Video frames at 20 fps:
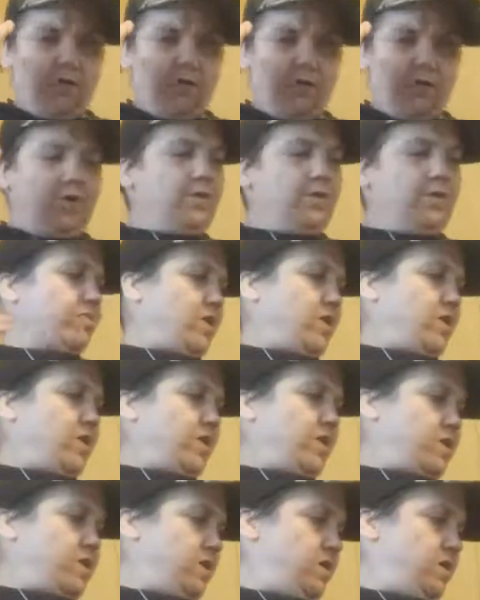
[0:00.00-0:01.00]
but I
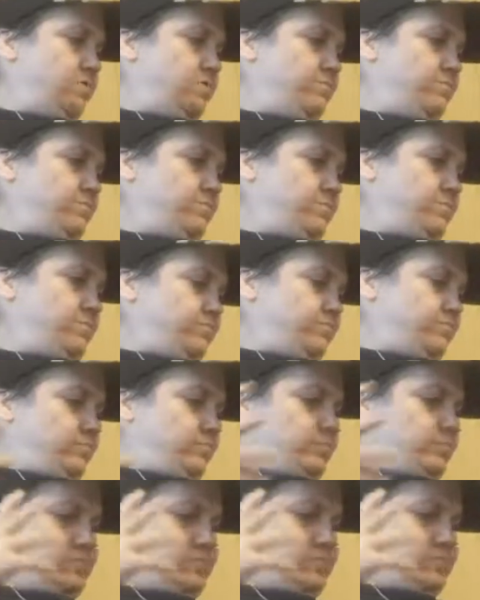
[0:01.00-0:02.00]
can't
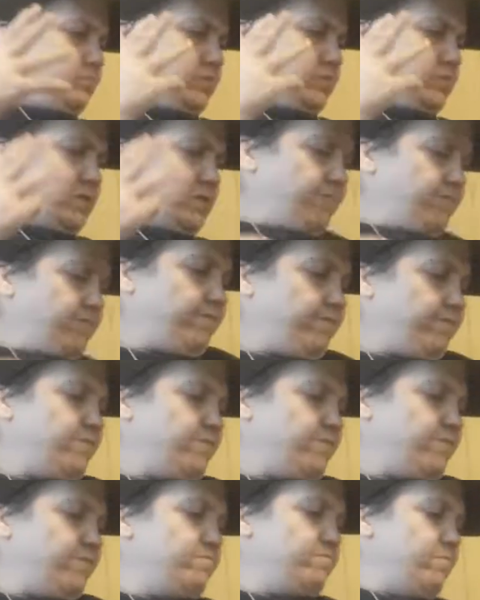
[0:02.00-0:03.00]
like
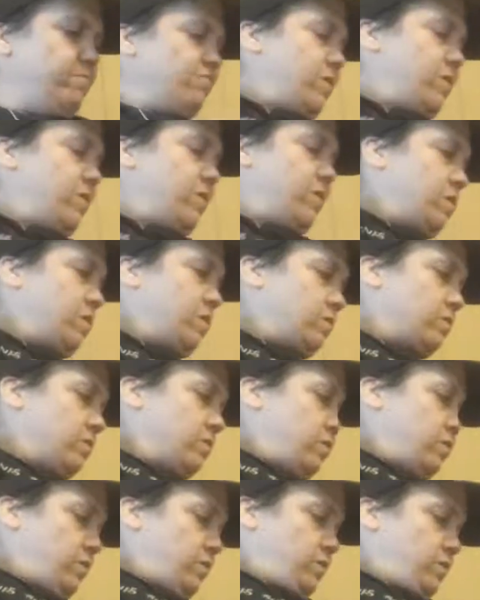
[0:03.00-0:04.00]
remember right now.
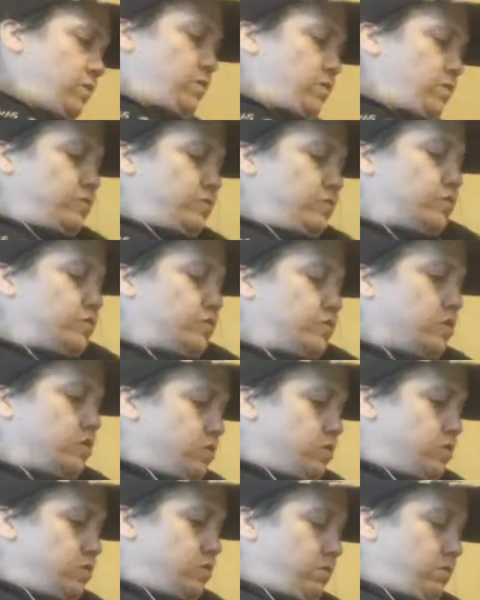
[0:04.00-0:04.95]
So um,